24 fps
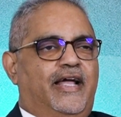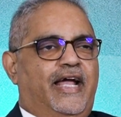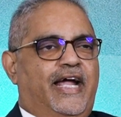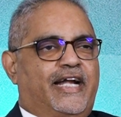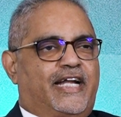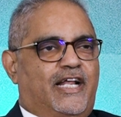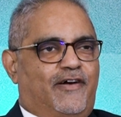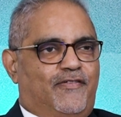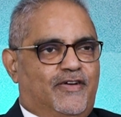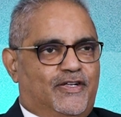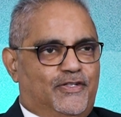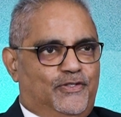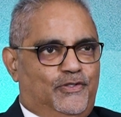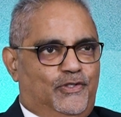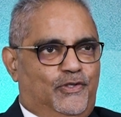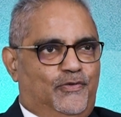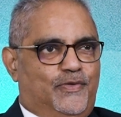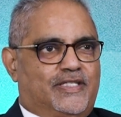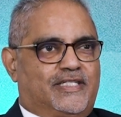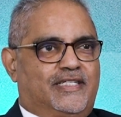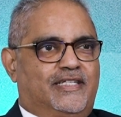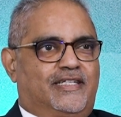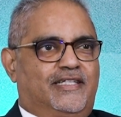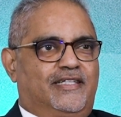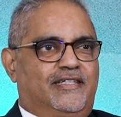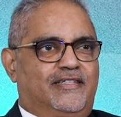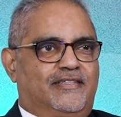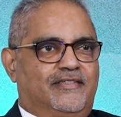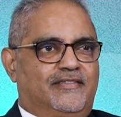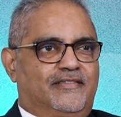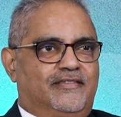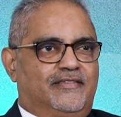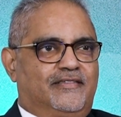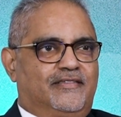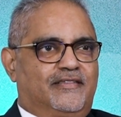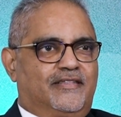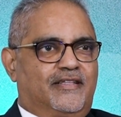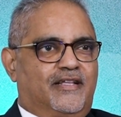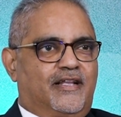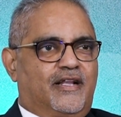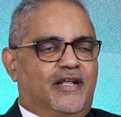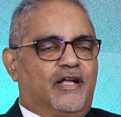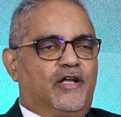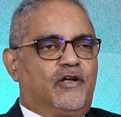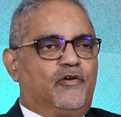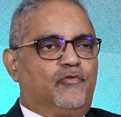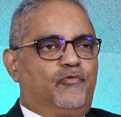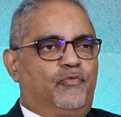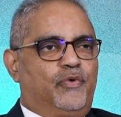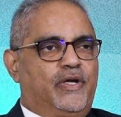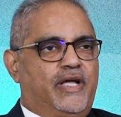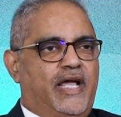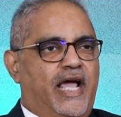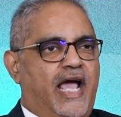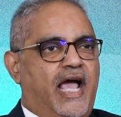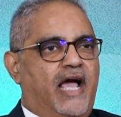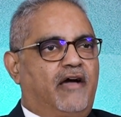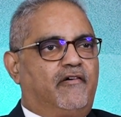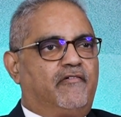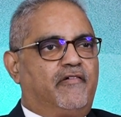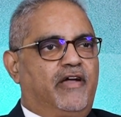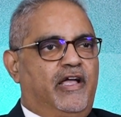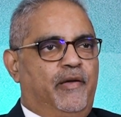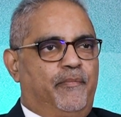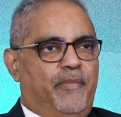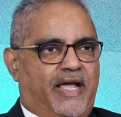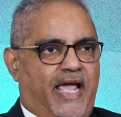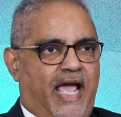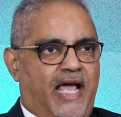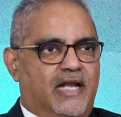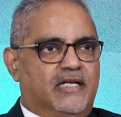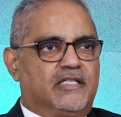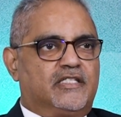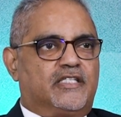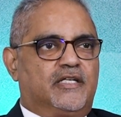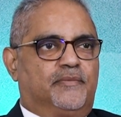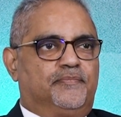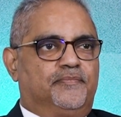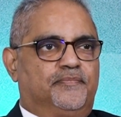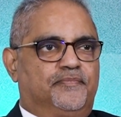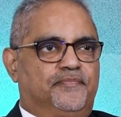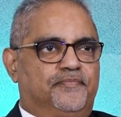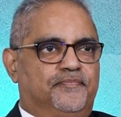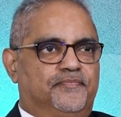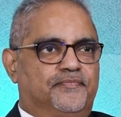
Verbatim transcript: At our university, we have a mechanism